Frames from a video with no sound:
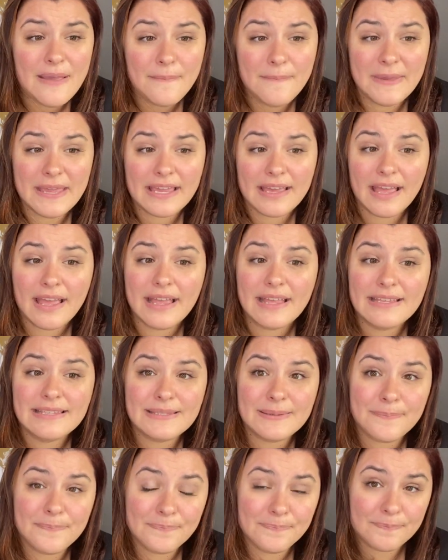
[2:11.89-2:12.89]

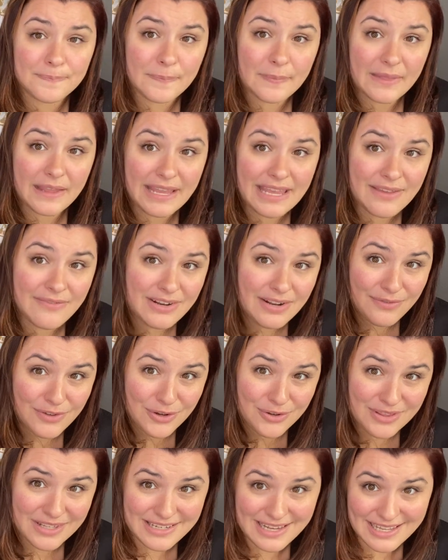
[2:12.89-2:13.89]
because even if
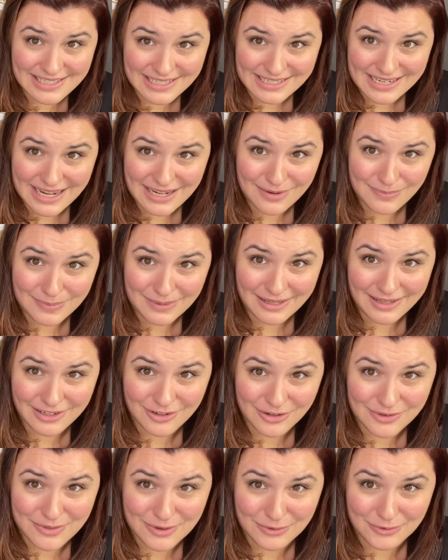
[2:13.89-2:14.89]
you're the designated
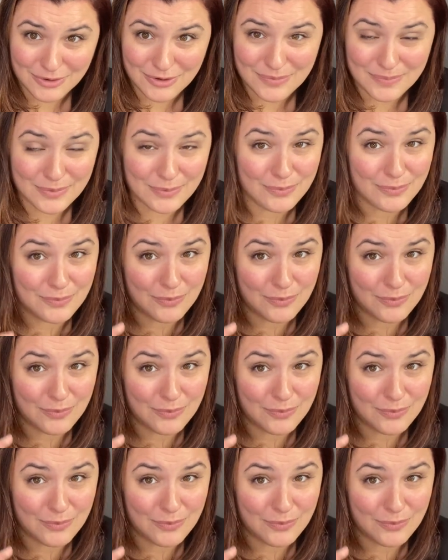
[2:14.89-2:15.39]
planner of the group,